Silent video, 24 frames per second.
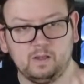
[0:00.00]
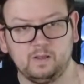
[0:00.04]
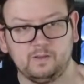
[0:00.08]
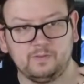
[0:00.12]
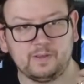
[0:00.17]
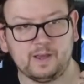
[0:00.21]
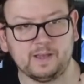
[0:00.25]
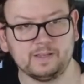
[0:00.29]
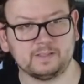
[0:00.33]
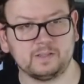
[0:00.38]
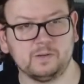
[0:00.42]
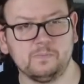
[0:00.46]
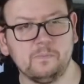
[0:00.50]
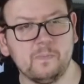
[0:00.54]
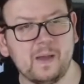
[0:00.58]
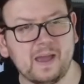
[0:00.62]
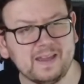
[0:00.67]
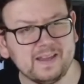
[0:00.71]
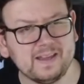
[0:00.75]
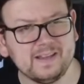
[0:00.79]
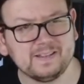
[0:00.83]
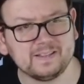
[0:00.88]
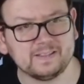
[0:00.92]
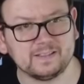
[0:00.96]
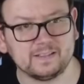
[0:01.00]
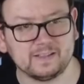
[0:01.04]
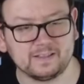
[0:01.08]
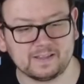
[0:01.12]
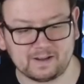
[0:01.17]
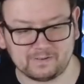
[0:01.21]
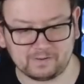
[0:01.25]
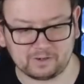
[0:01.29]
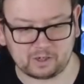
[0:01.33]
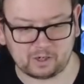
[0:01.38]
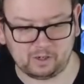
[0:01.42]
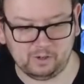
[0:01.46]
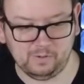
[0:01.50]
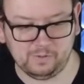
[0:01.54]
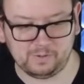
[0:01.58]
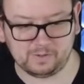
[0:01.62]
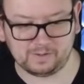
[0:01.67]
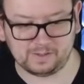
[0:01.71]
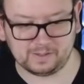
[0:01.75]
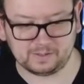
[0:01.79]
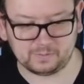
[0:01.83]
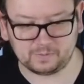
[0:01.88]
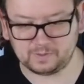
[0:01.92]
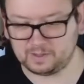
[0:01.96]
That's amazing that they're including
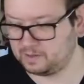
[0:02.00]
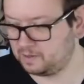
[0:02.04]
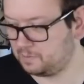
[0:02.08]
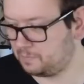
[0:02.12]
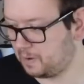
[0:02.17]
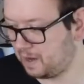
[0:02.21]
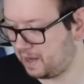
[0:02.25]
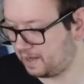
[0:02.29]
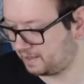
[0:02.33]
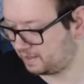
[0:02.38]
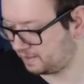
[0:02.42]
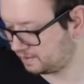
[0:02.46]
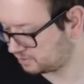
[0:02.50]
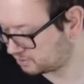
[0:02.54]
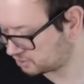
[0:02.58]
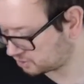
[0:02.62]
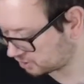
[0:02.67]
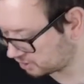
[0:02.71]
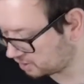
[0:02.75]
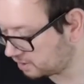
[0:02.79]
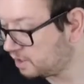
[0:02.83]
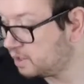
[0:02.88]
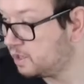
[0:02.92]
this within the package.